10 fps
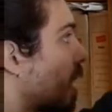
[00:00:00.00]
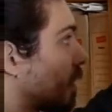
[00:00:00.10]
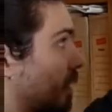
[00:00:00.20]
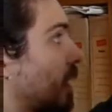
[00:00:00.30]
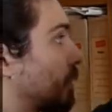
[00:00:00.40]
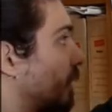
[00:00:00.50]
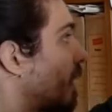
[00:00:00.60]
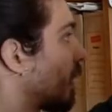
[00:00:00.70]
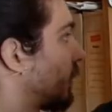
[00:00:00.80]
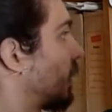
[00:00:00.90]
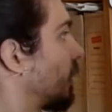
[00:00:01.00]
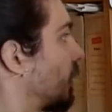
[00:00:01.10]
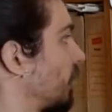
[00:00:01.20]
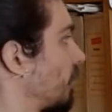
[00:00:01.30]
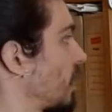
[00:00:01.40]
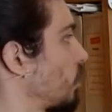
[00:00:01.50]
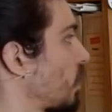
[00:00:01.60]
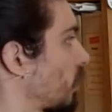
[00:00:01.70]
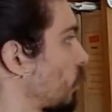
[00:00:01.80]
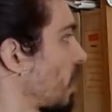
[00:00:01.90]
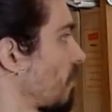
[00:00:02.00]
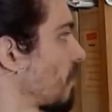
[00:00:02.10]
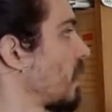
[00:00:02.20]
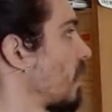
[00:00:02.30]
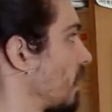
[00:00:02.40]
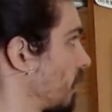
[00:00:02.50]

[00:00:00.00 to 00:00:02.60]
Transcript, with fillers: times larger than what we have here.